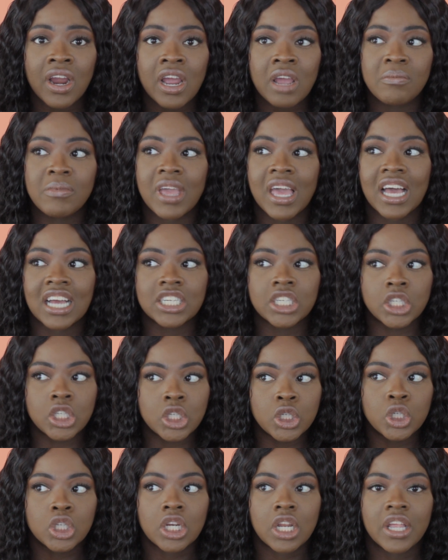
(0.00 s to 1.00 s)
because
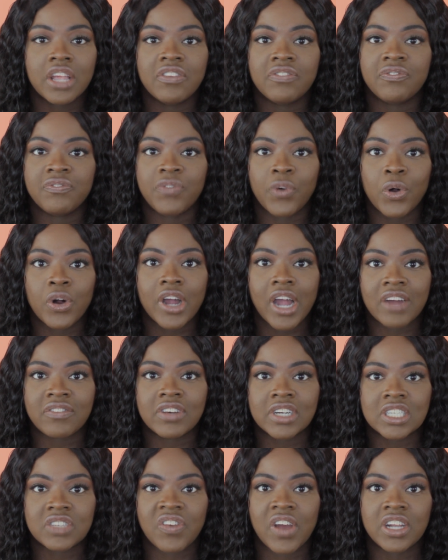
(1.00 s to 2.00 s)
usually full
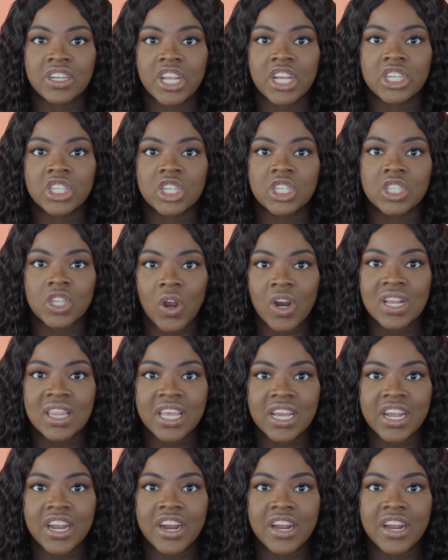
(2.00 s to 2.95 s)
coverage foundations are thicker,